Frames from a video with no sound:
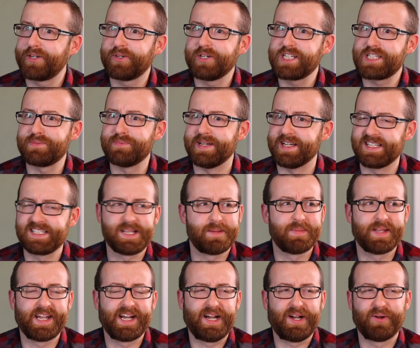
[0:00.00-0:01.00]
Christmas? I'm
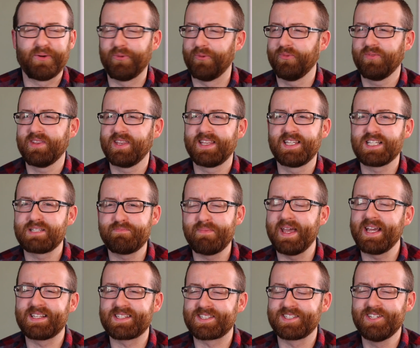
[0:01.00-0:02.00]
like, this
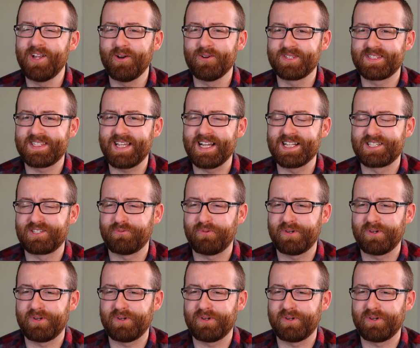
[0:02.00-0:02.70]
makes no sense